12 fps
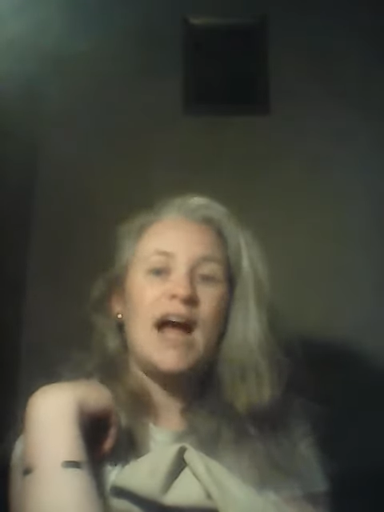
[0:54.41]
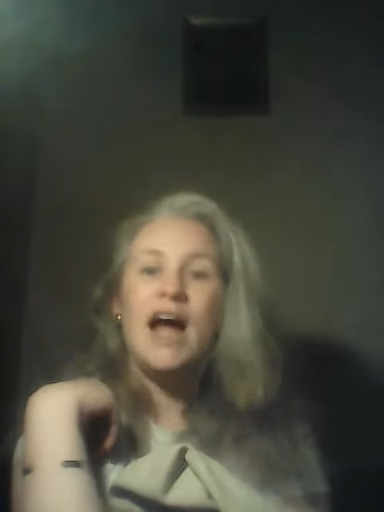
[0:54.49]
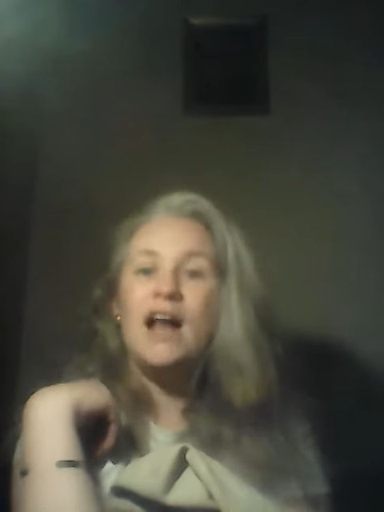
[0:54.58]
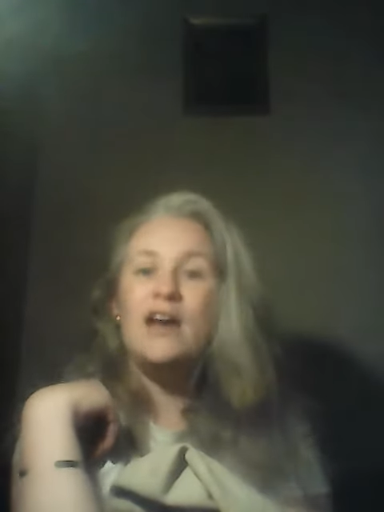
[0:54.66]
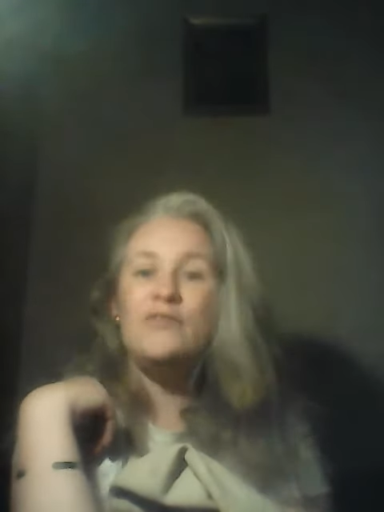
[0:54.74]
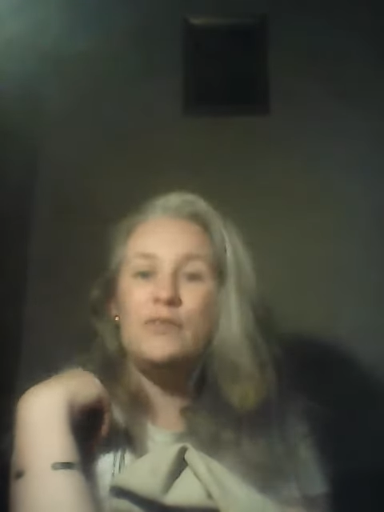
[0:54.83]

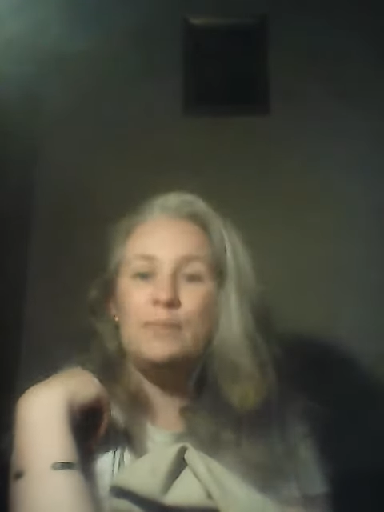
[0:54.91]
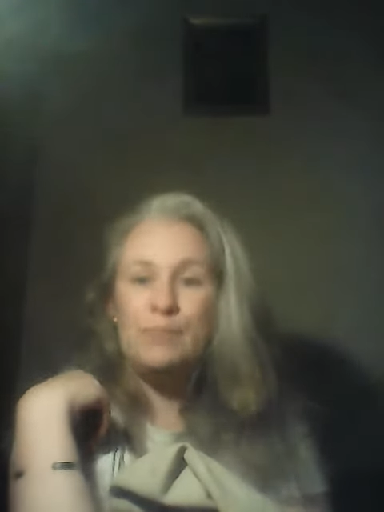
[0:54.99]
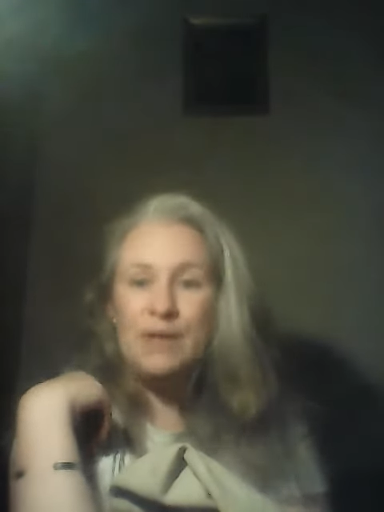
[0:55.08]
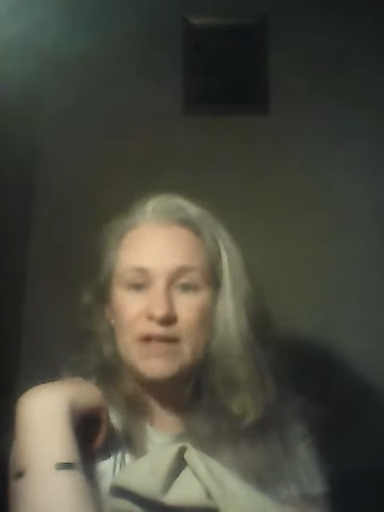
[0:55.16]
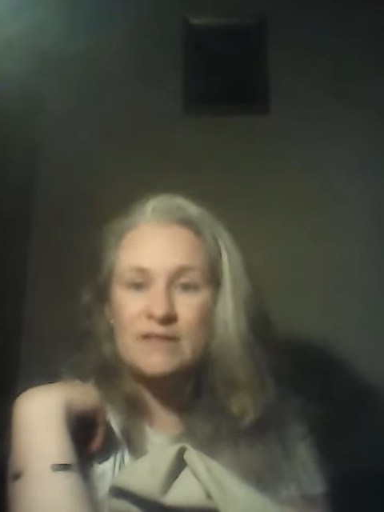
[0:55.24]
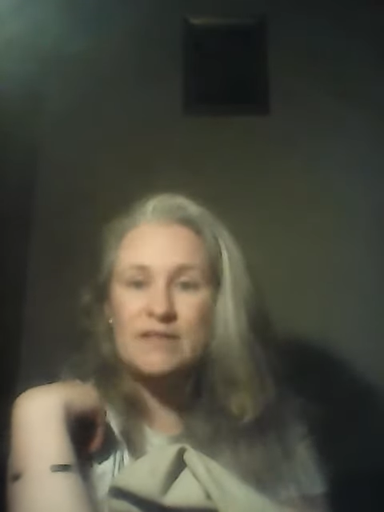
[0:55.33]
half a
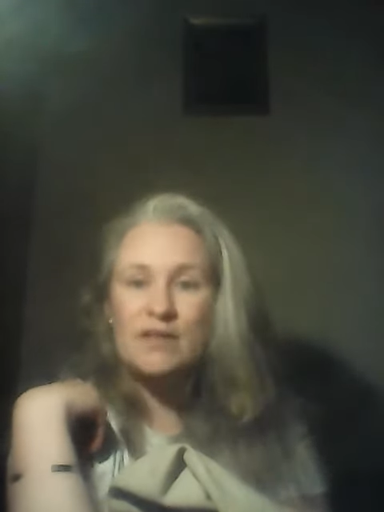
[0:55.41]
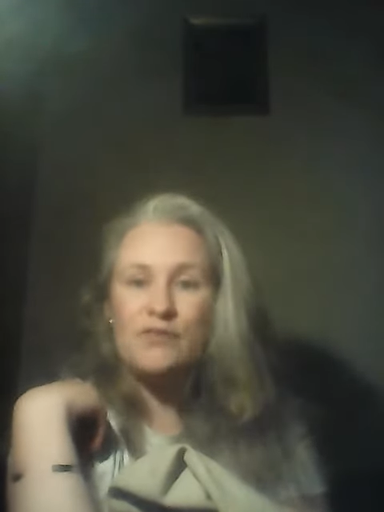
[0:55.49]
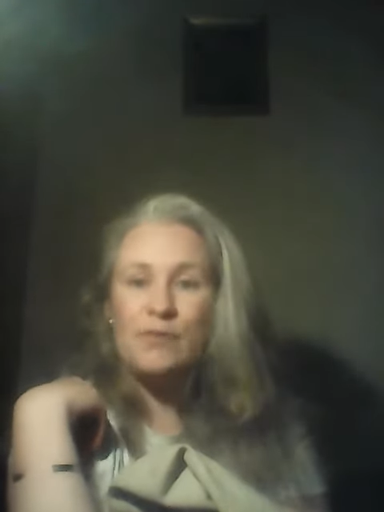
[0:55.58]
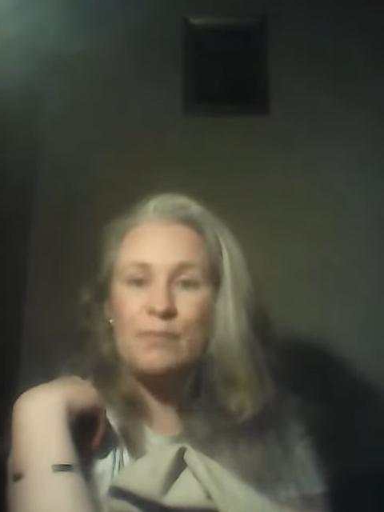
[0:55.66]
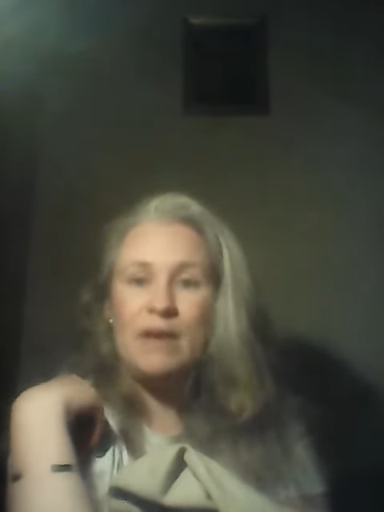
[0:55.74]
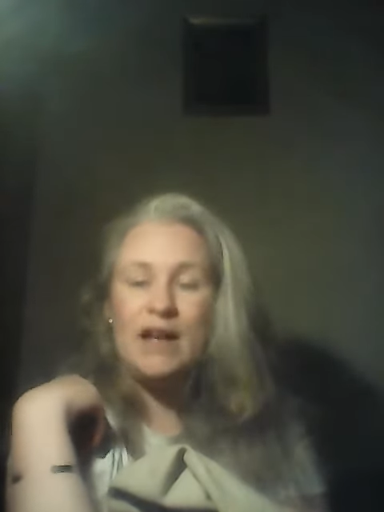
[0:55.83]
pizza
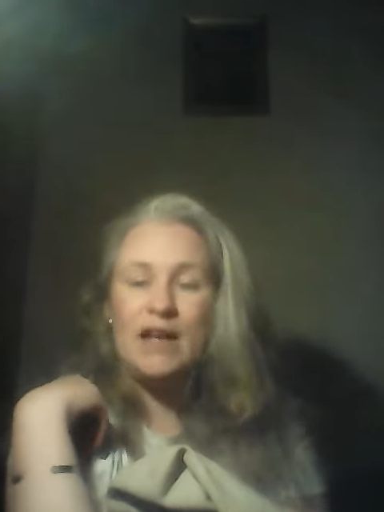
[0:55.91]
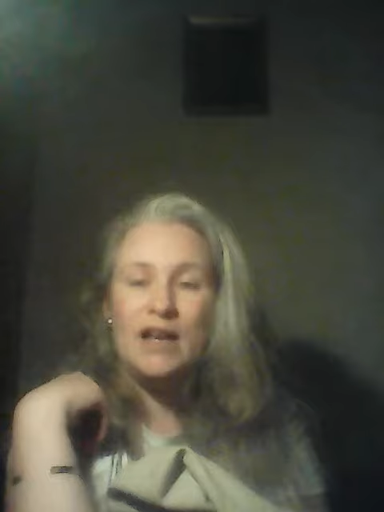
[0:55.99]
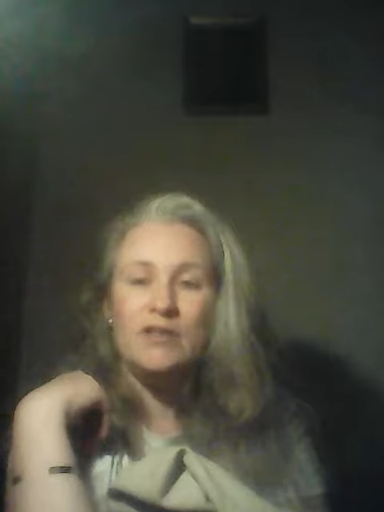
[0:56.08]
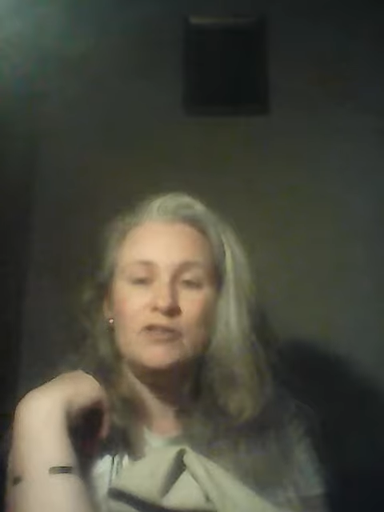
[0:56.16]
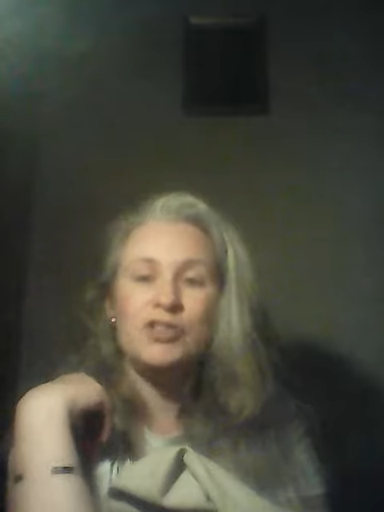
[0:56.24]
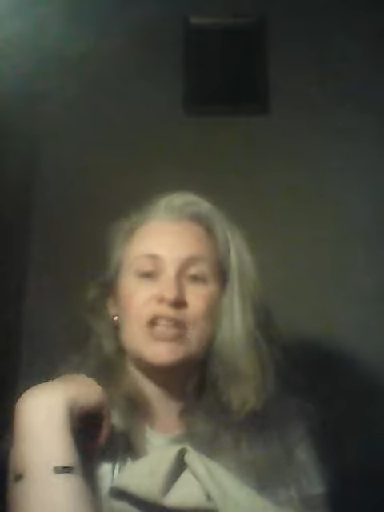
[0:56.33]
for my
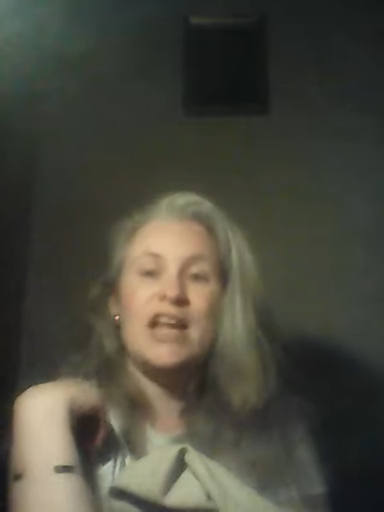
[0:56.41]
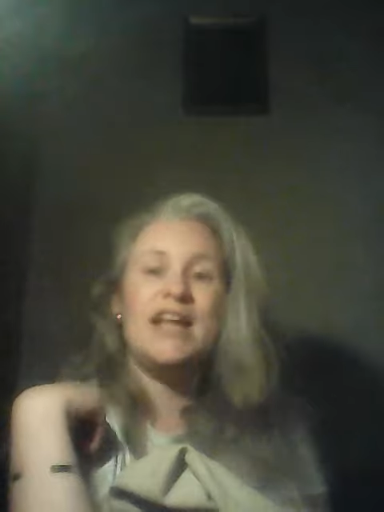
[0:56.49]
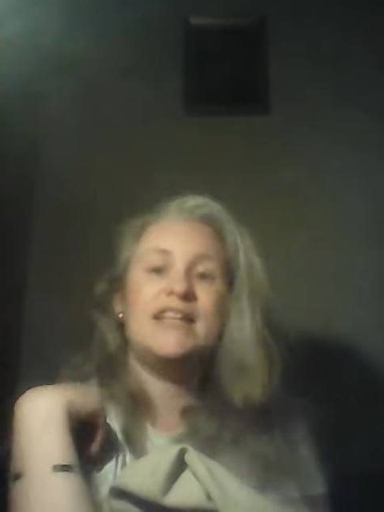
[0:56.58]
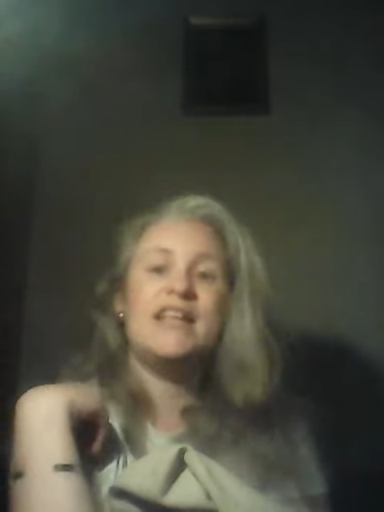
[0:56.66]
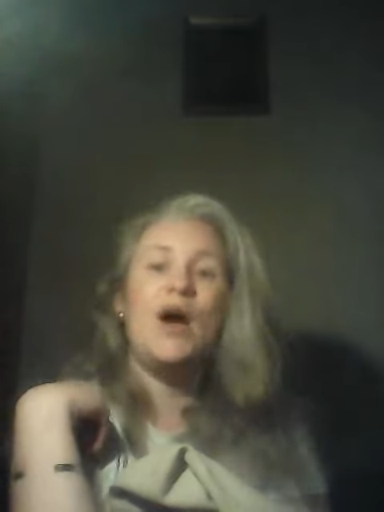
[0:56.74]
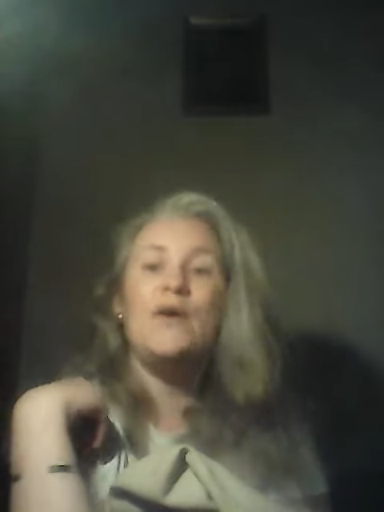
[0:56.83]
lunch
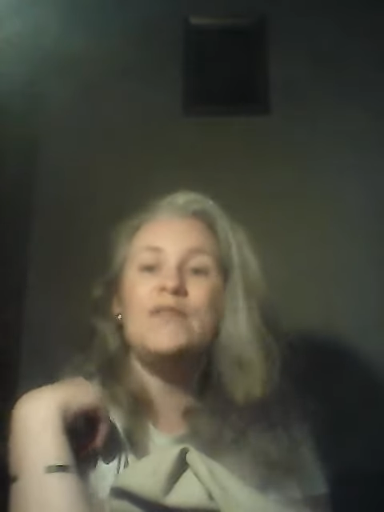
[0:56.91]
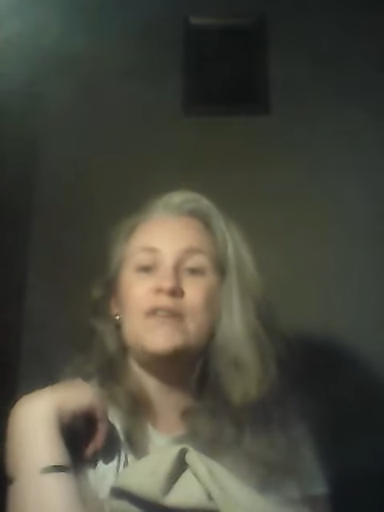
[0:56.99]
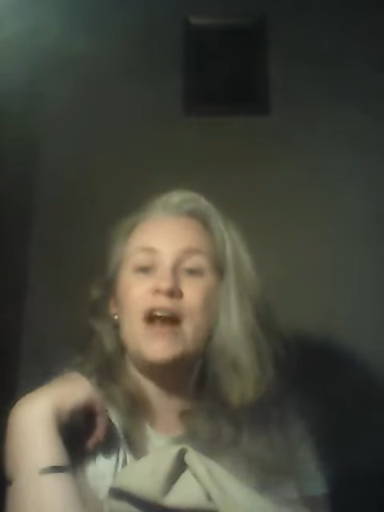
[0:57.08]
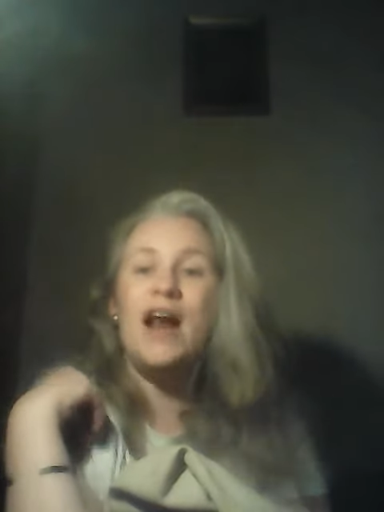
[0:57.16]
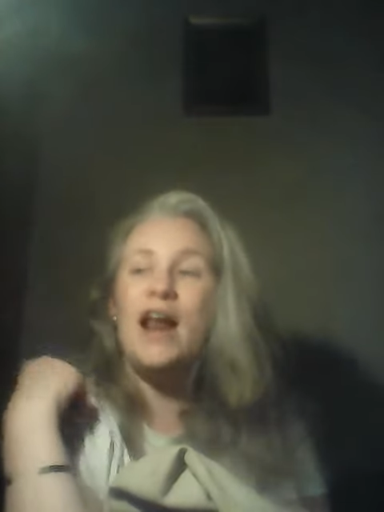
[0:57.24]
and the other